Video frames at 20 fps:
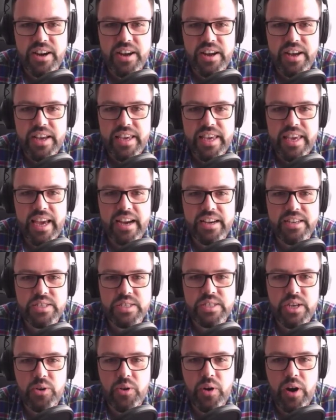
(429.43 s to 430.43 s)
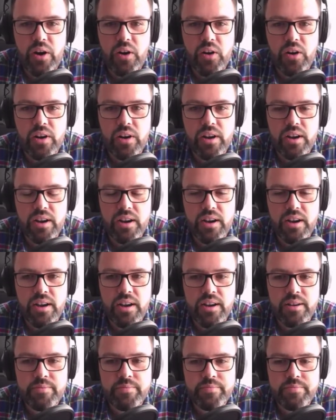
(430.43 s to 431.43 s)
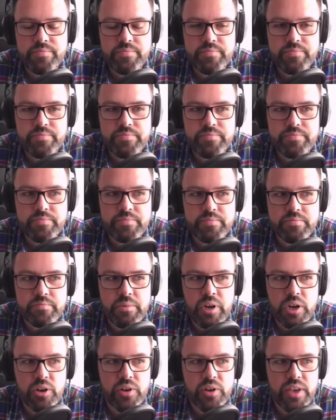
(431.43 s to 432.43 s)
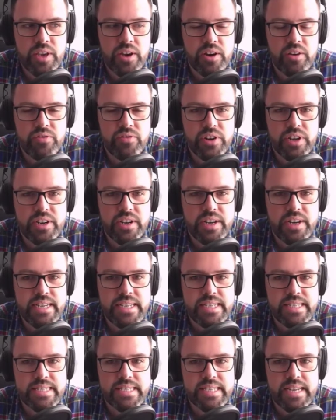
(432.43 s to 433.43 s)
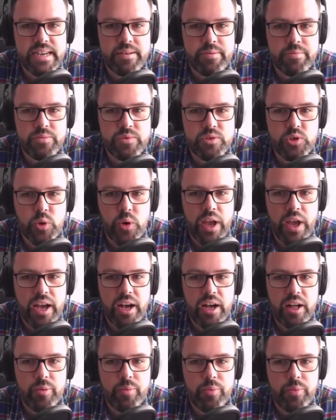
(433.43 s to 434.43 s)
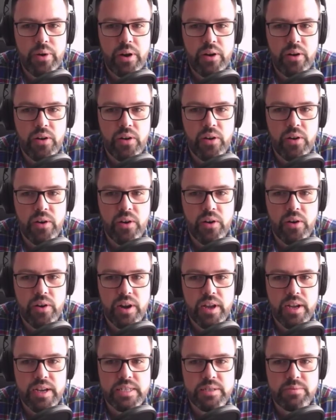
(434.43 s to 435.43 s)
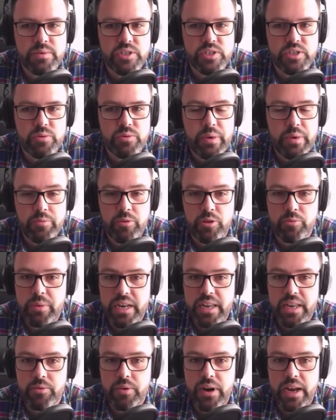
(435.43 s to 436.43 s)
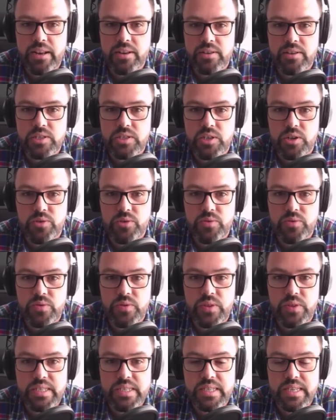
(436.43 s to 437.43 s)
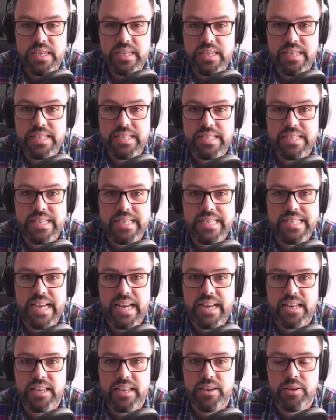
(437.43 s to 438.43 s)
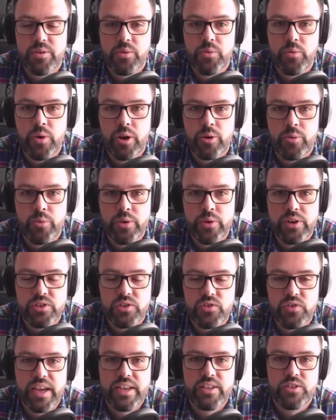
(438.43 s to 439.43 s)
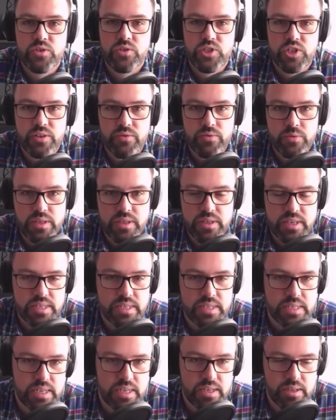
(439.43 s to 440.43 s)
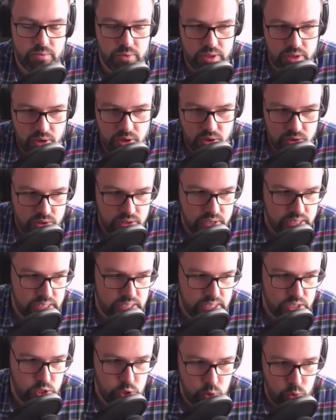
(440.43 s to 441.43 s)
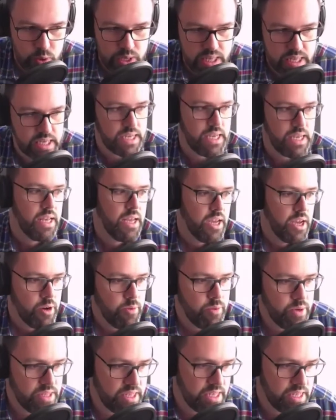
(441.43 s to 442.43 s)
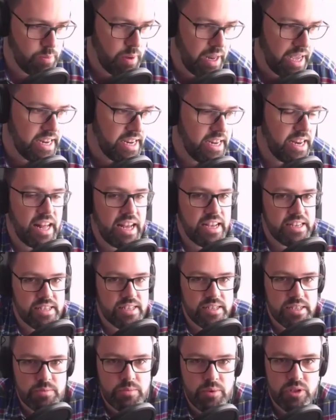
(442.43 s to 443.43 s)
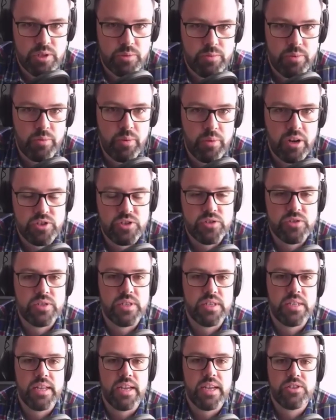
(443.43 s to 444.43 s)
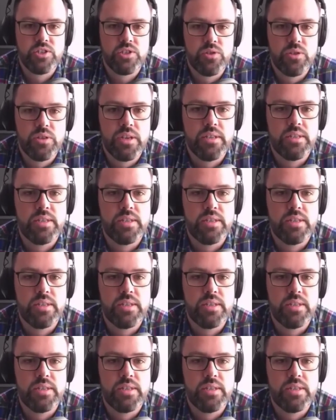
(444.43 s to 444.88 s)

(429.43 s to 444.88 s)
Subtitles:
Yeah, so our motto over here is to help our customers to make more money, right? So this is exactly what we are trying to achieve with all this suite, with this plugin that has these multiple modules attached to it.